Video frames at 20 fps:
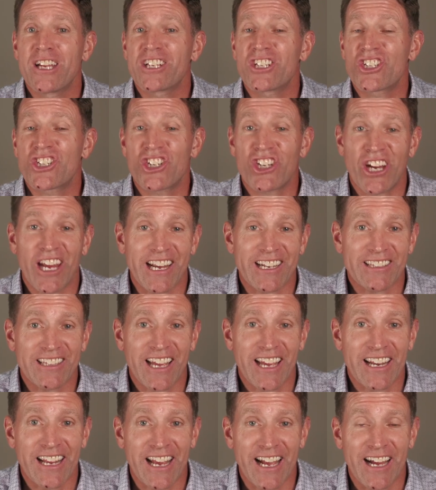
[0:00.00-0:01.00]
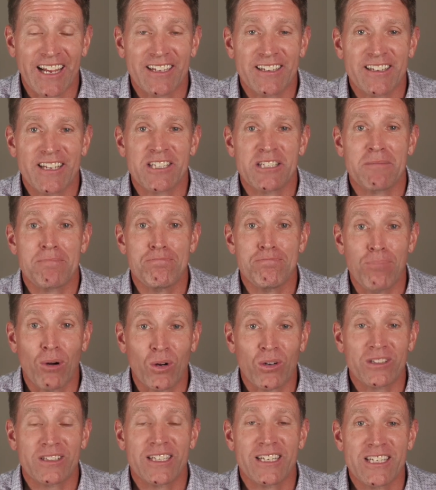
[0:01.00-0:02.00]
Check that out. There's a
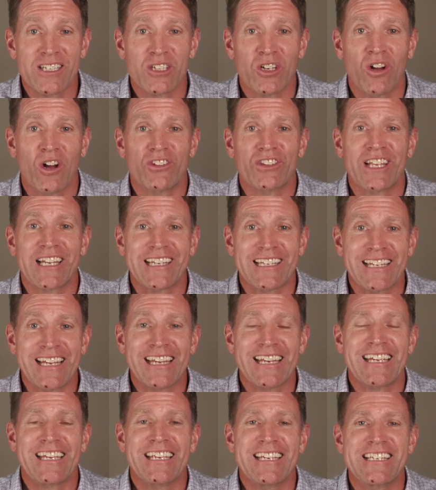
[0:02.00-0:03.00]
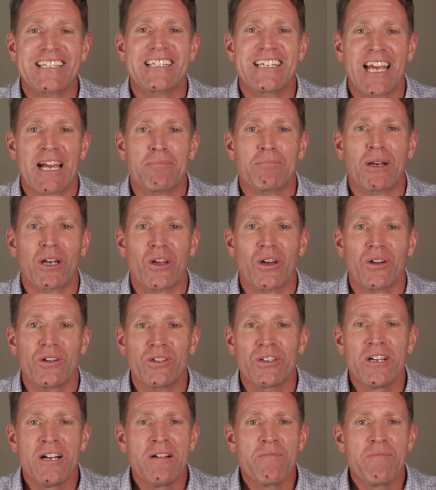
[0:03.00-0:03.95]
book that he's got. The link is down below.